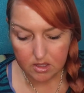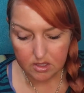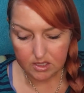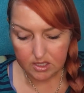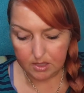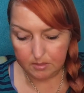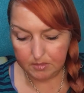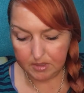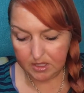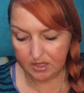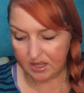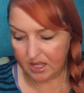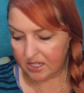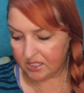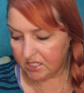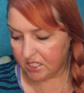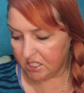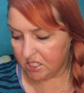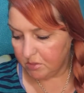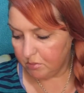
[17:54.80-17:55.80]
To me,
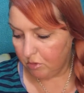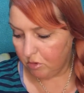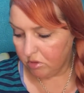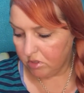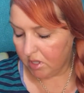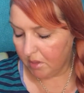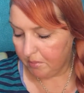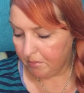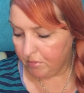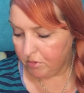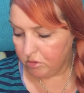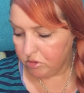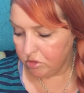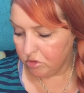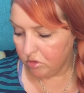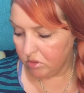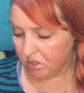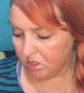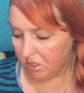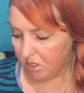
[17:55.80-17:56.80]
that's a small
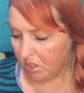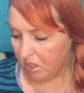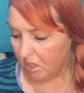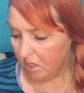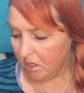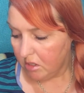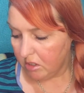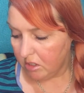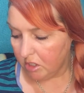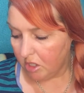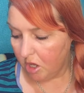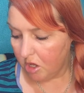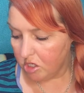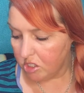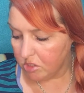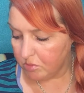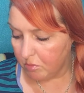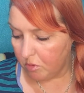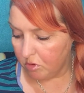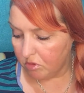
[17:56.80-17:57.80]
tumblestone. Like, how
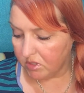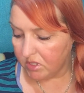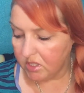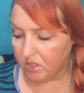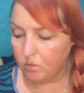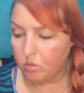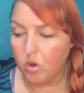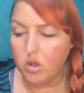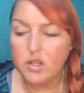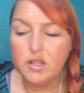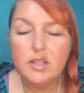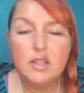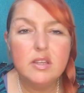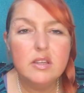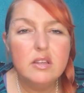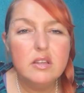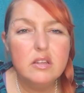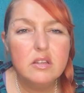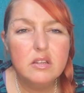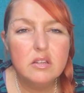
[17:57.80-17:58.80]
small do you want
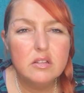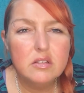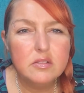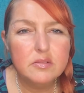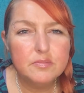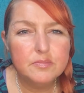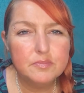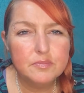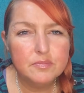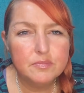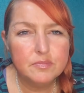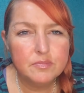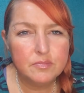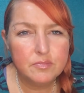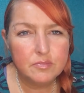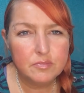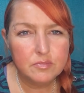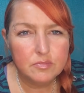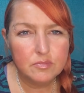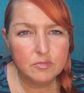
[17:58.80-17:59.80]
it?
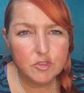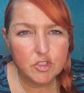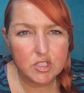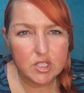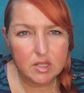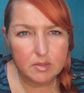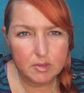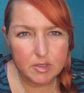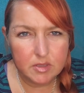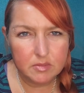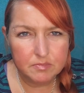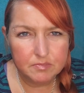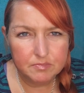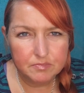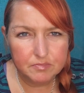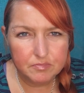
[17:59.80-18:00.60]
Do you know what I mean?